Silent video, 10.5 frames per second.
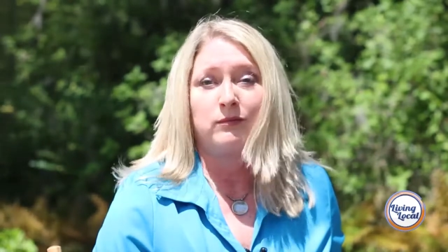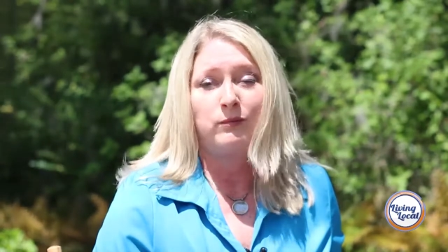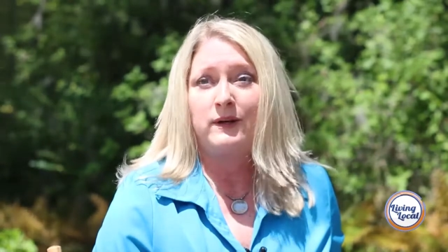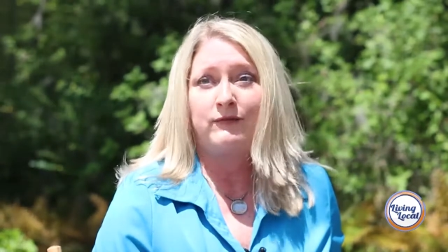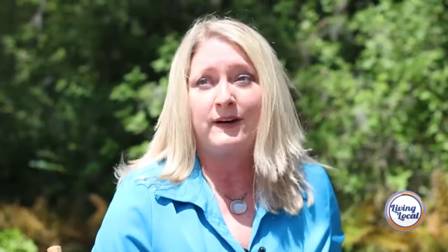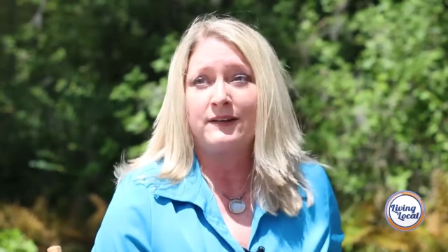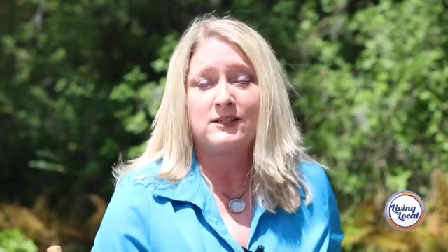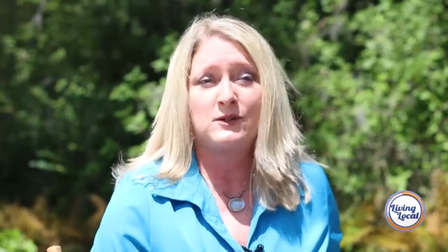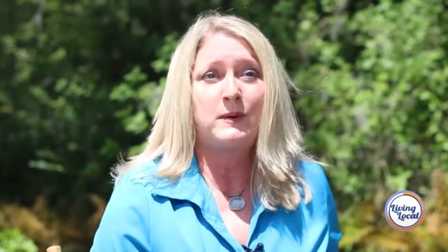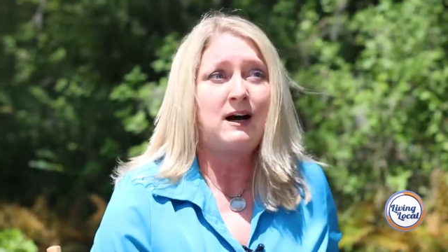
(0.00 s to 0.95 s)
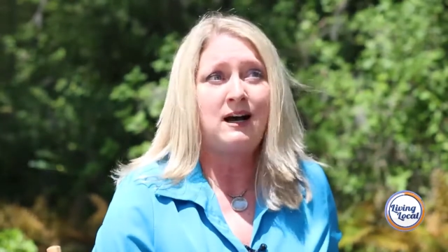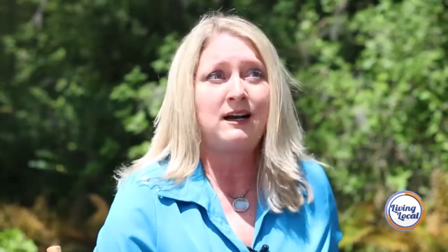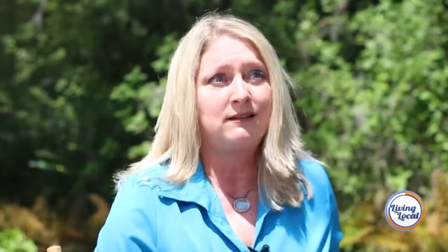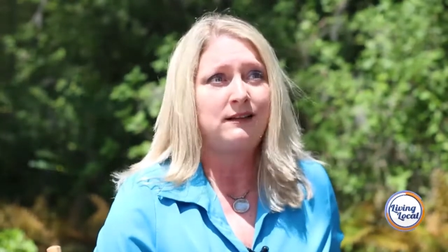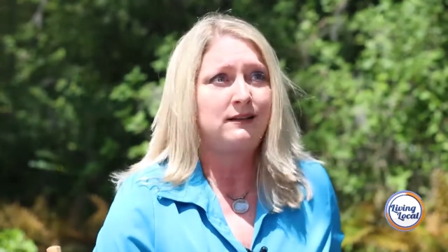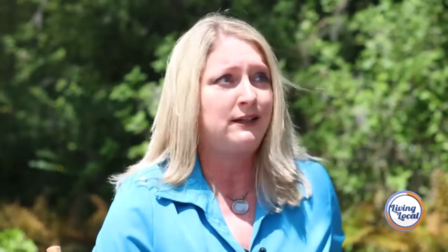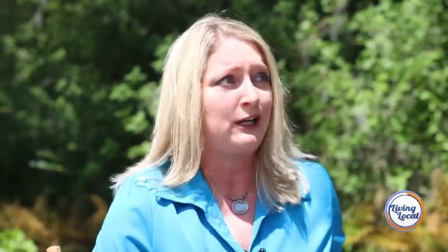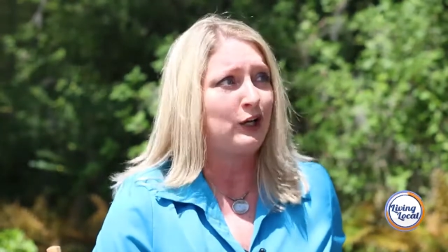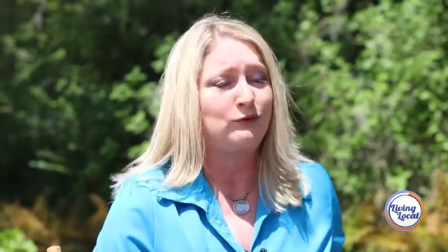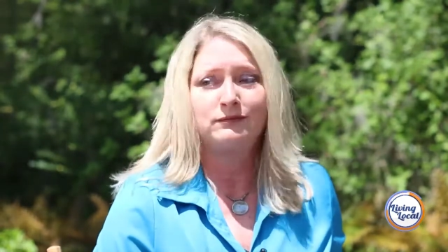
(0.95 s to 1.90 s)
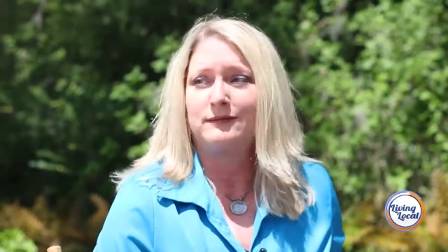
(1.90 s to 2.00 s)
we found a spot, you
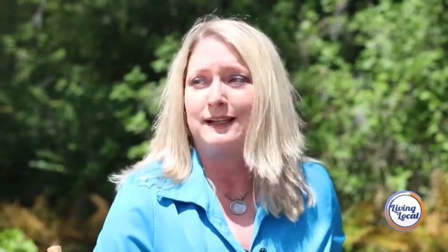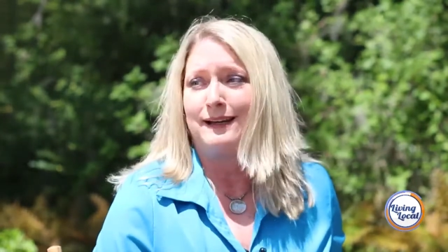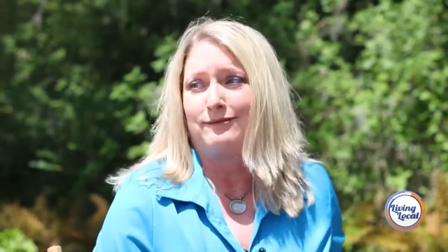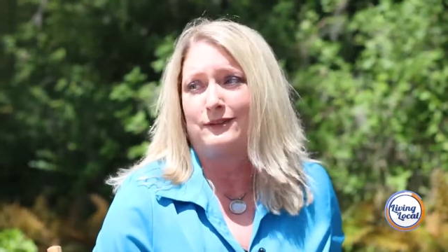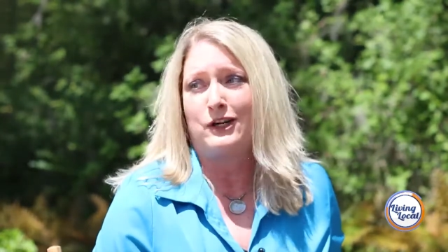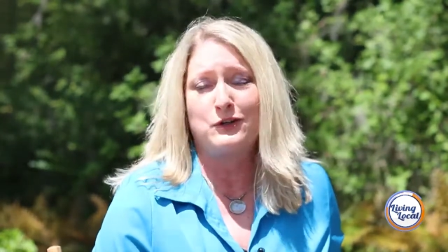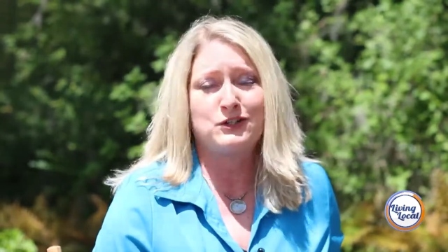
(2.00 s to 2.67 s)
know, Dr.